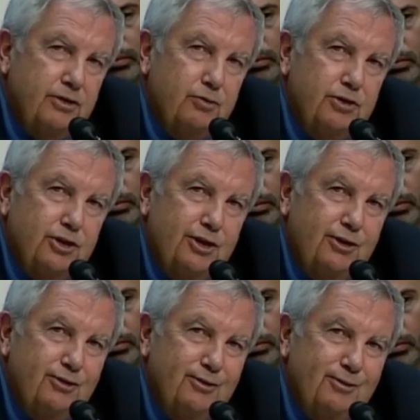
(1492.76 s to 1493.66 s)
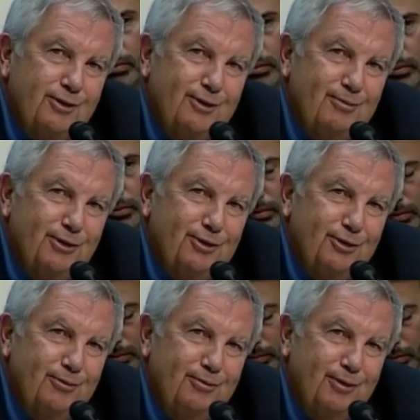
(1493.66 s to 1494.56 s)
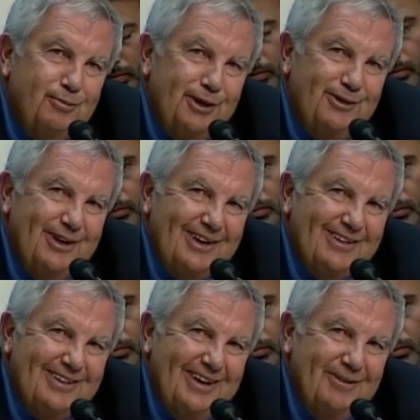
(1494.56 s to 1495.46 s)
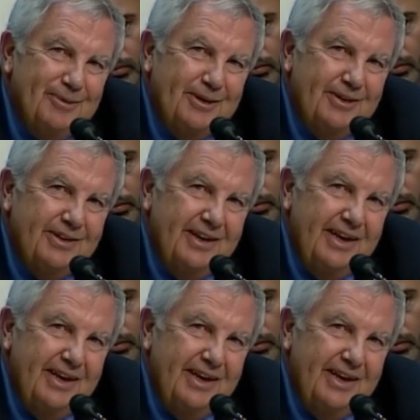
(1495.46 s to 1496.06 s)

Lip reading: switch gears, and you can put your prepared text down, because